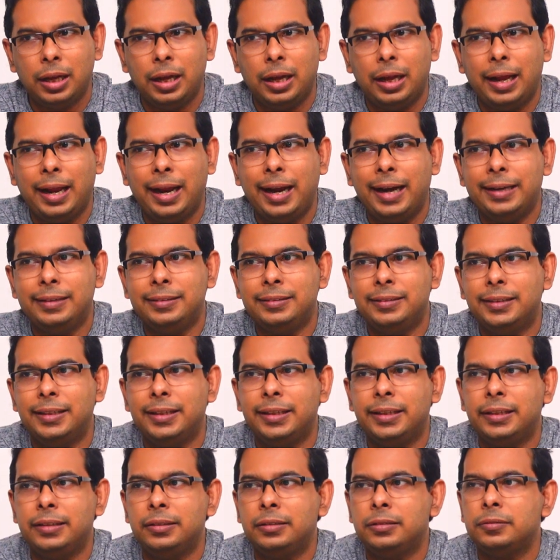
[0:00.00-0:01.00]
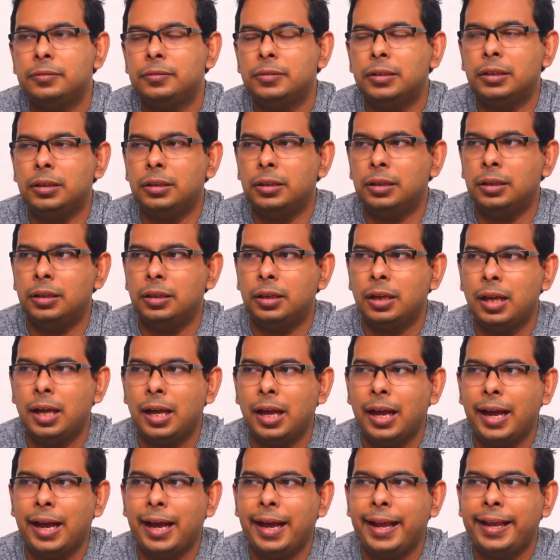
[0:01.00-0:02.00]
And then
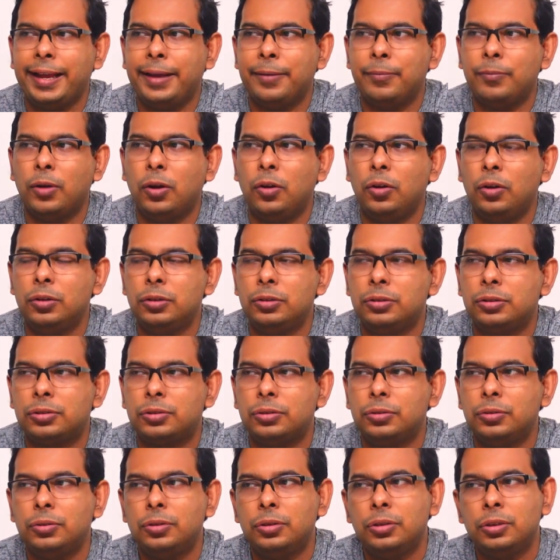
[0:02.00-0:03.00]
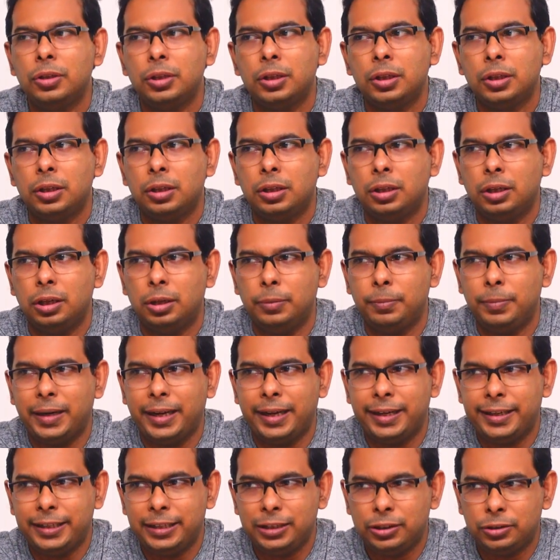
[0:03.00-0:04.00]
I am also
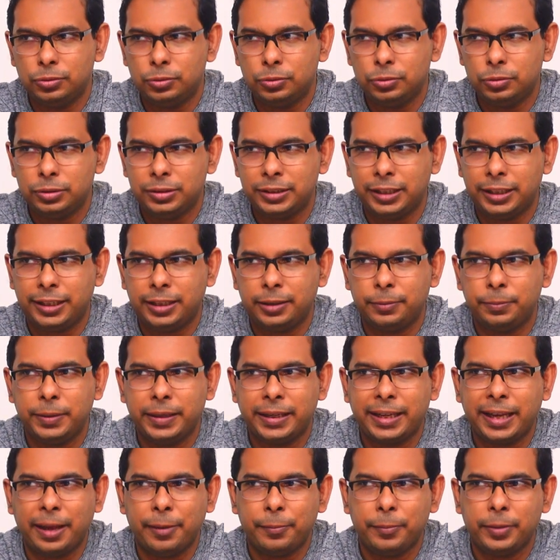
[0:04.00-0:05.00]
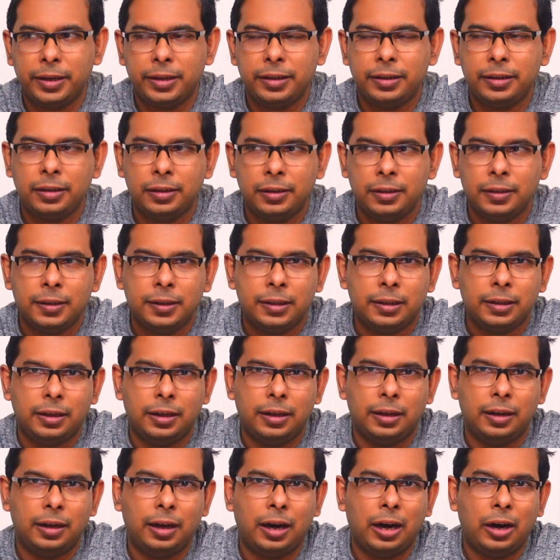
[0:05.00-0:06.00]
planning to set up a camera
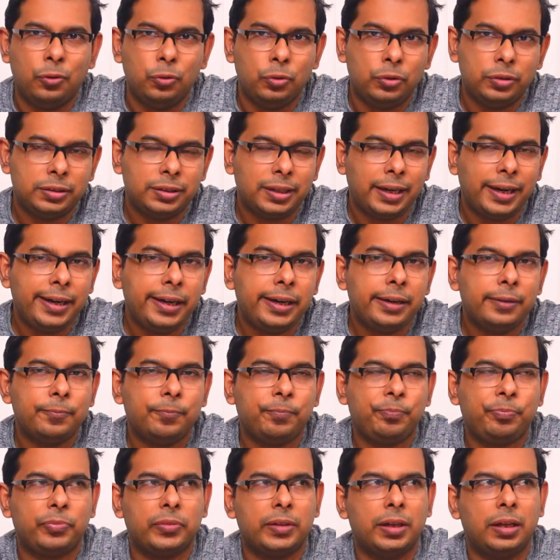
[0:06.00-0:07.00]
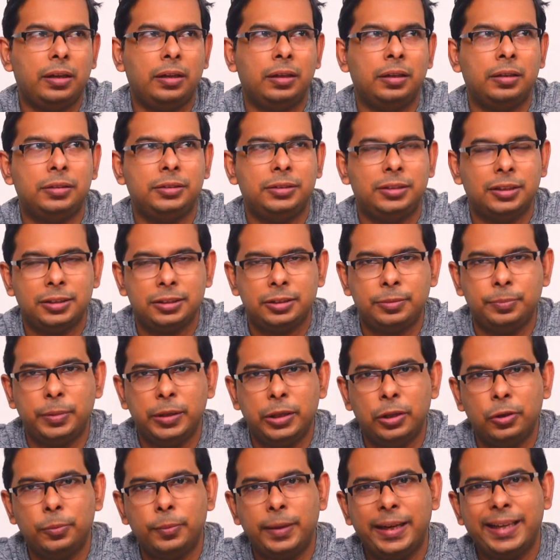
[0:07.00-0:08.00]
outside just
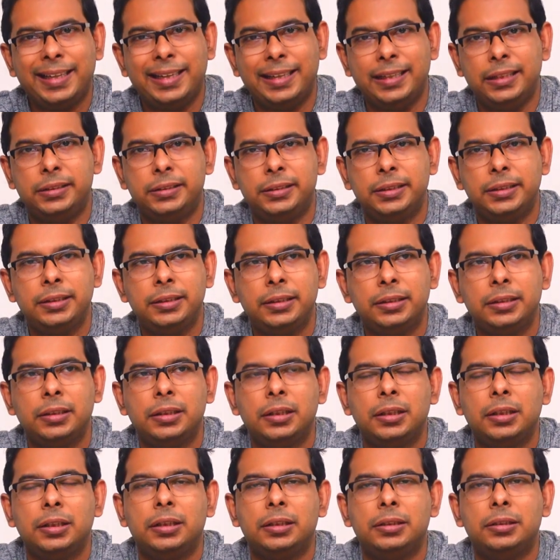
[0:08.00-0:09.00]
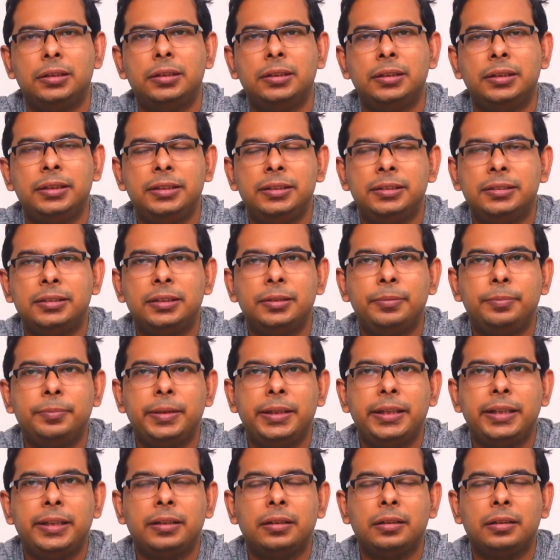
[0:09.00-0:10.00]
below my kitchen. The reason
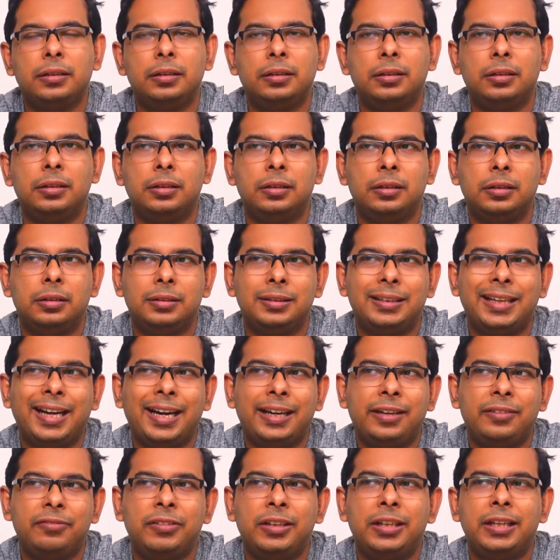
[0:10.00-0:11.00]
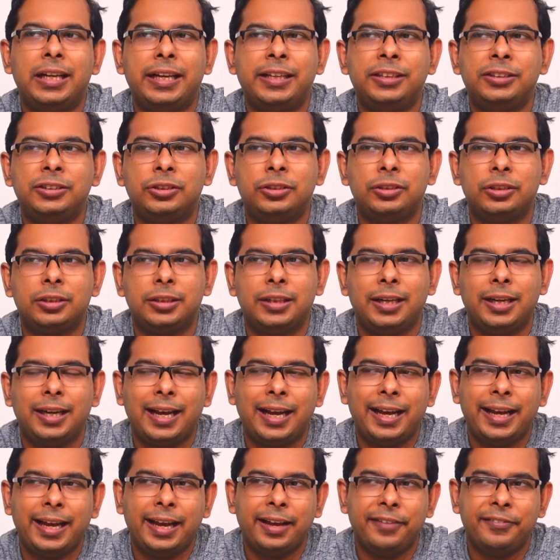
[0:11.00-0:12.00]
being, that will ensure that
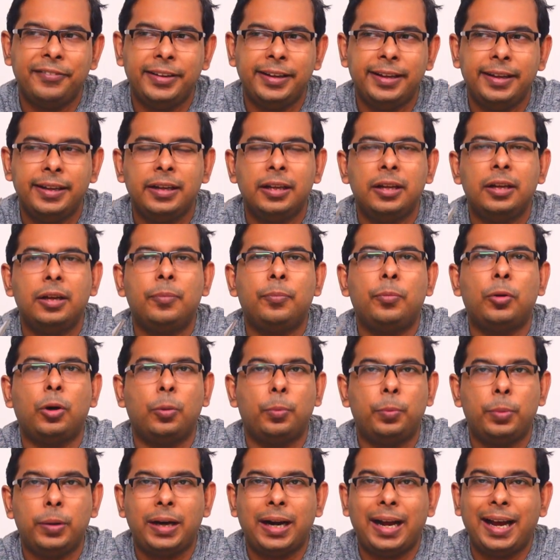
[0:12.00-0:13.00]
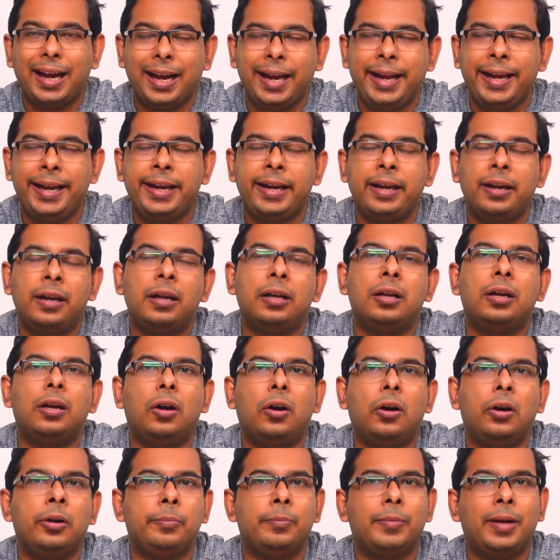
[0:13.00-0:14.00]
I have a proper eye
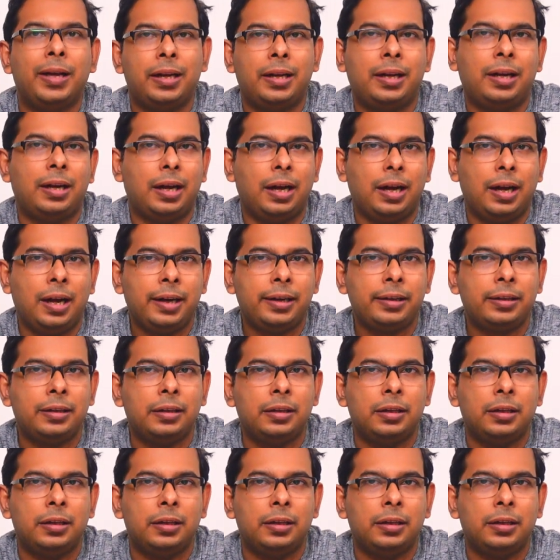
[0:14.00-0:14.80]
on my car,